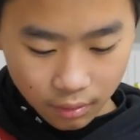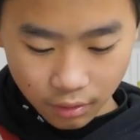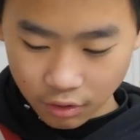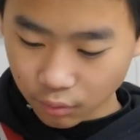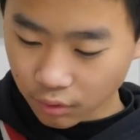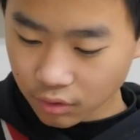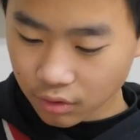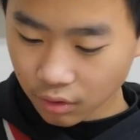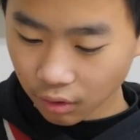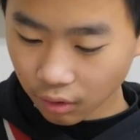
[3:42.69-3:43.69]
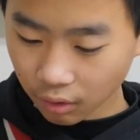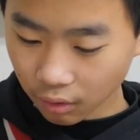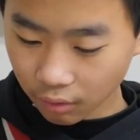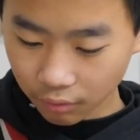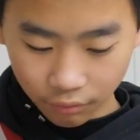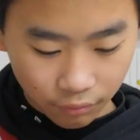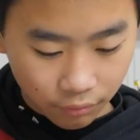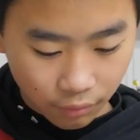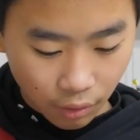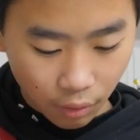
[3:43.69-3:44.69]
this one's the.
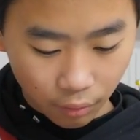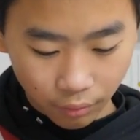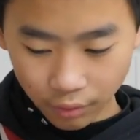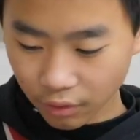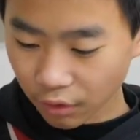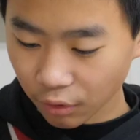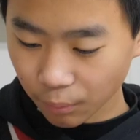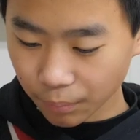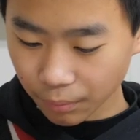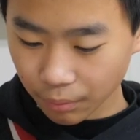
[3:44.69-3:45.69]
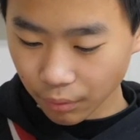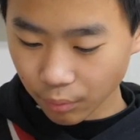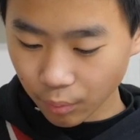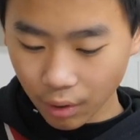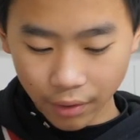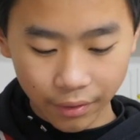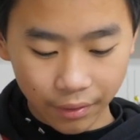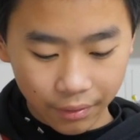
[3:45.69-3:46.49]
Oh, they're both one.